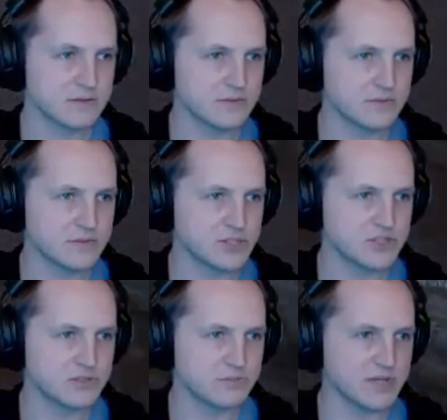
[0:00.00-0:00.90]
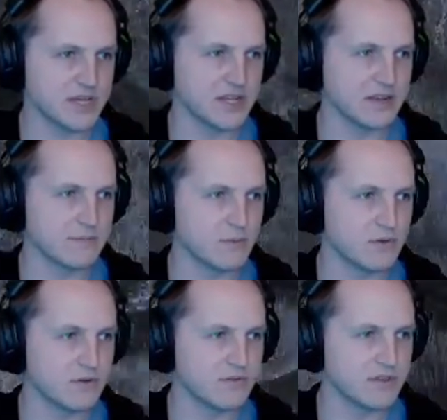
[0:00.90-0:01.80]
we should be getting more
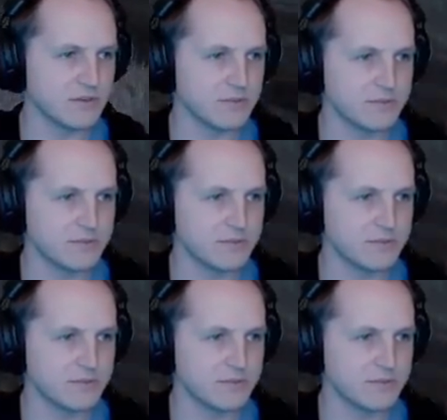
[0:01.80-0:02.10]
of them.